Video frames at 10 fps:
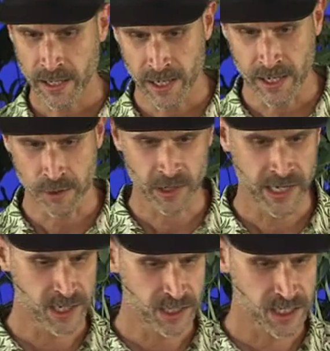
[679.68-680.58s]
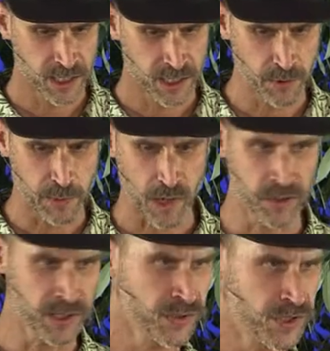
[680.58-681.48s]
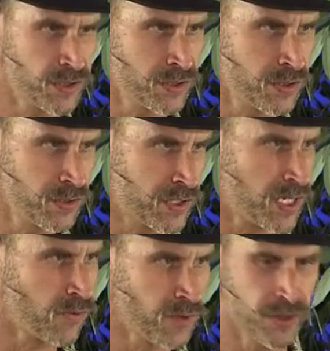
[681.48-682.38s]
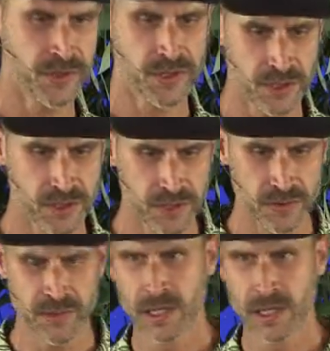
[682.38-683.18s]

And organic's kind of about what you shouldn't do. It's not what you should do.